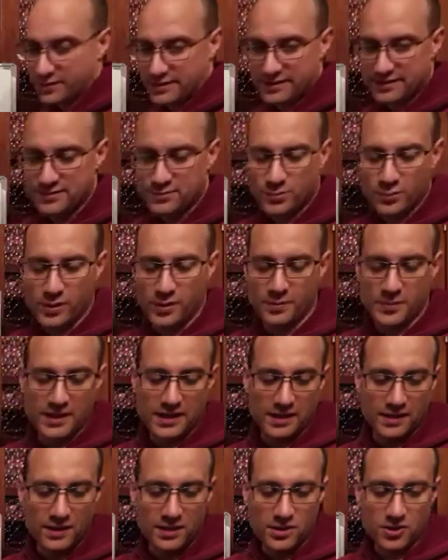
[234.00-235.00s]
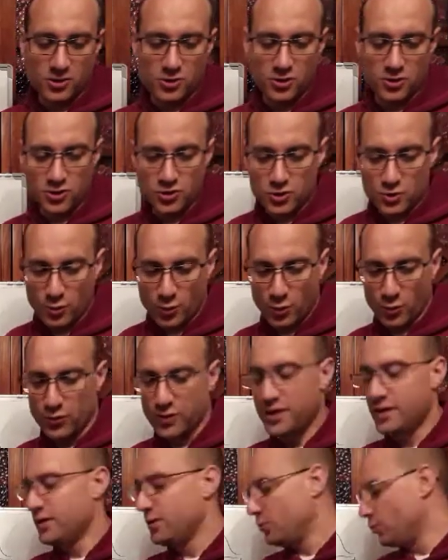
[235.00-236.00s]
this will be controlled.
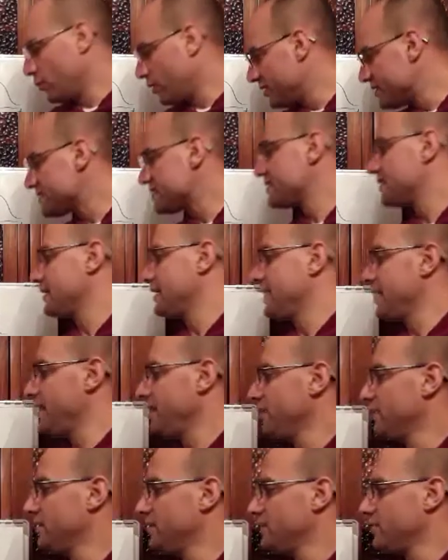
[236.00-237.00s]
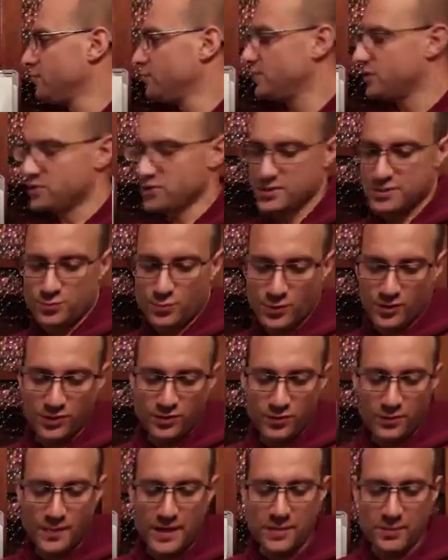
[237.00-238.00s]
Once again, we just want
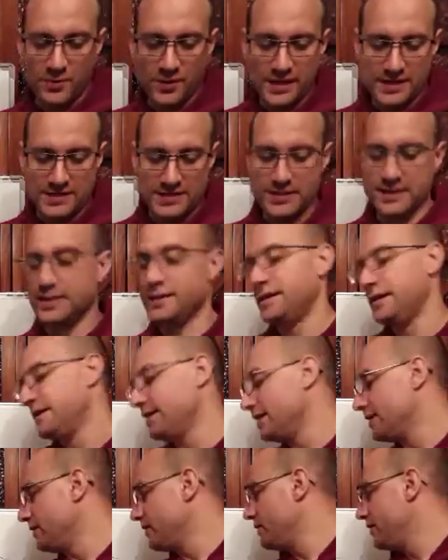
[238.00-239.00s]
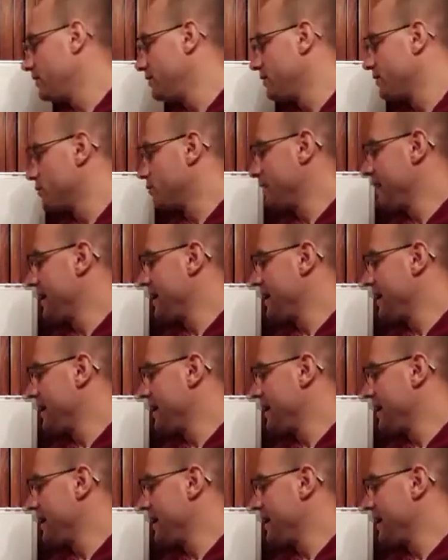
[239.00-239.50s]
to memorize that here we